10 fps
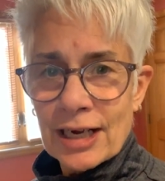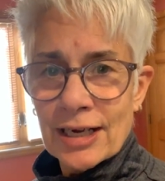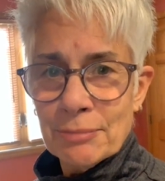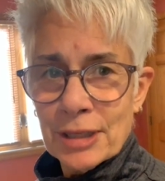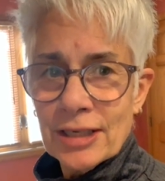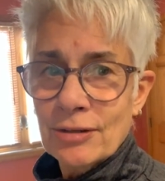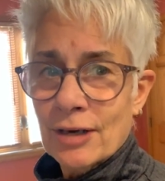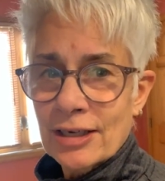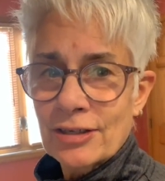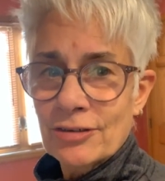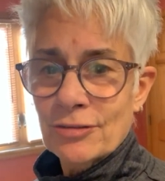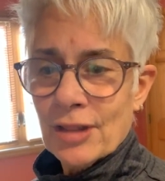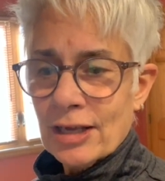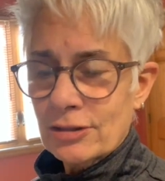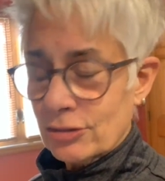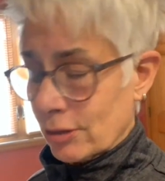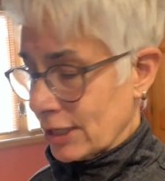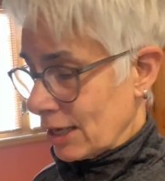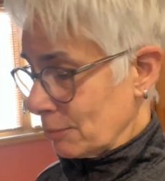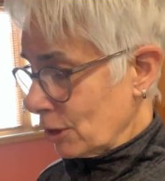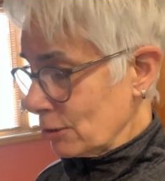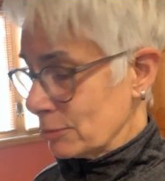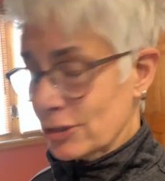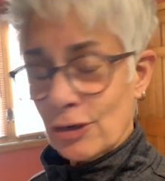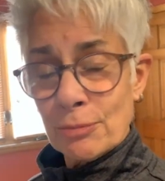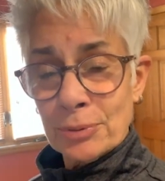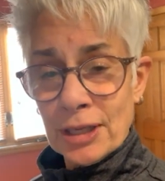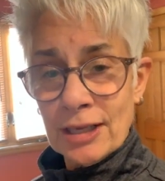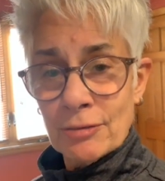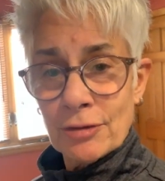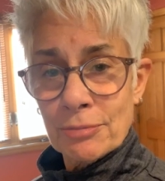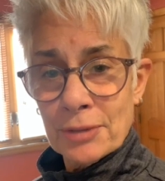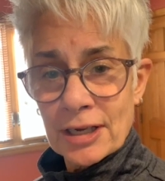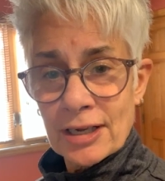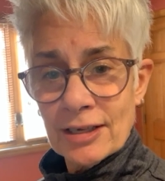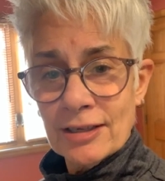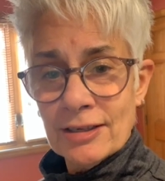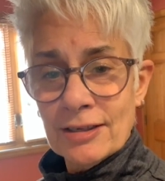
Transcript: I bet you I could do that. So I came home and started playing with my